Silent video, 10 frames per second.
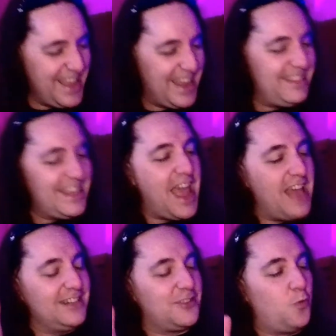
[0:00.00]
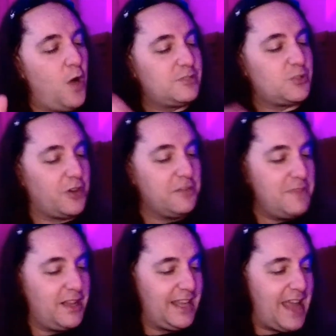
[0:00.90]
In the end, the Wumps were
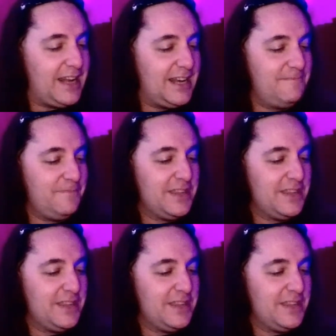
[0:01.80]
humiliated,